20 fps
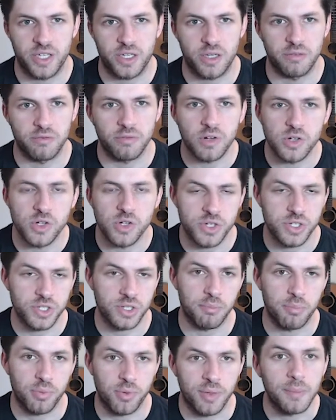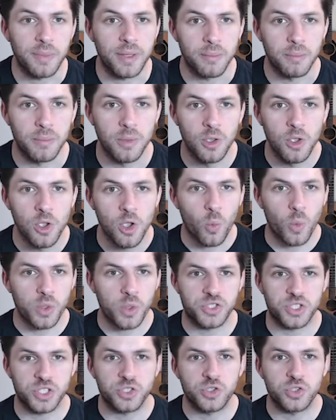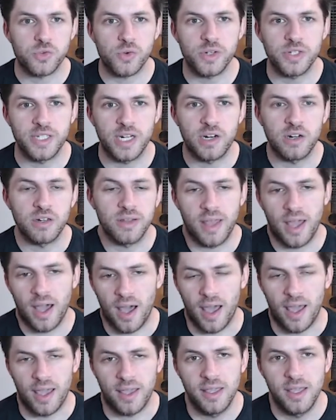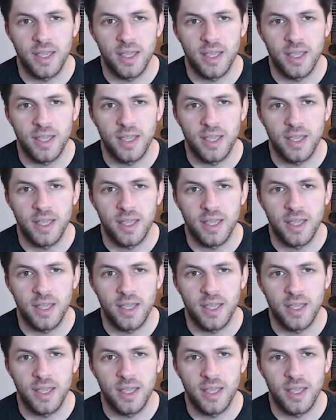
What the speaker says: conversion to premium, which is extraordinarily high.